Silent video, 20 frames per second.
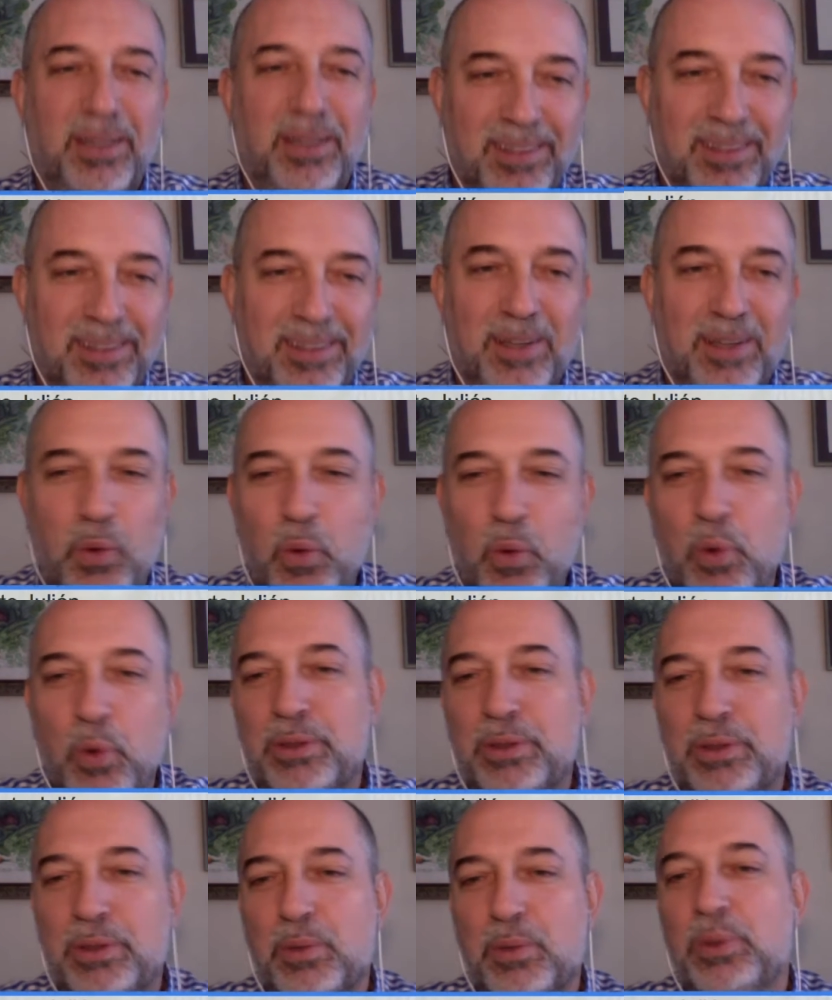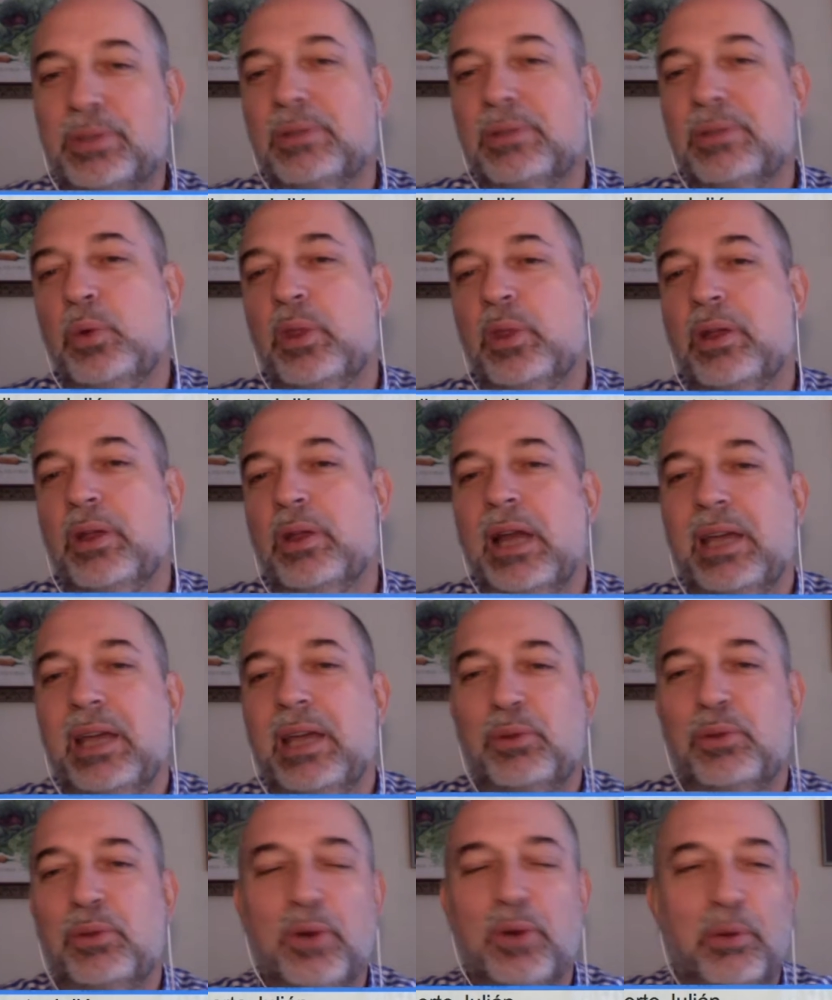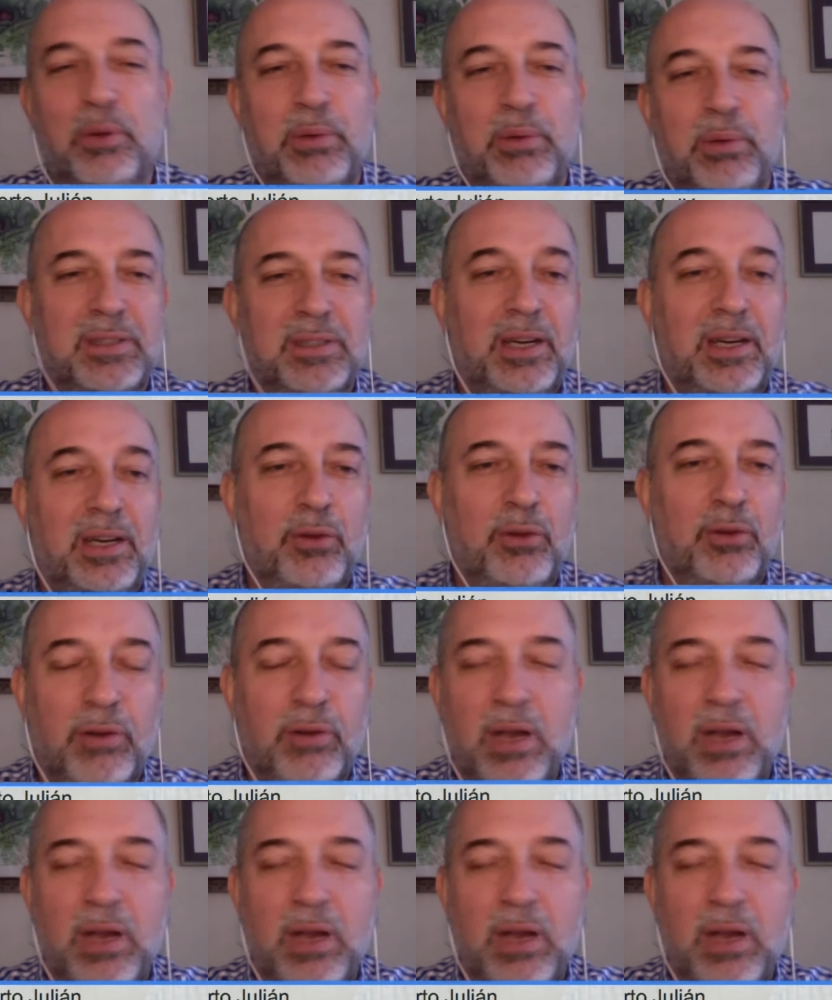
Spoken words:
who wouldn't like to know about the secret of life?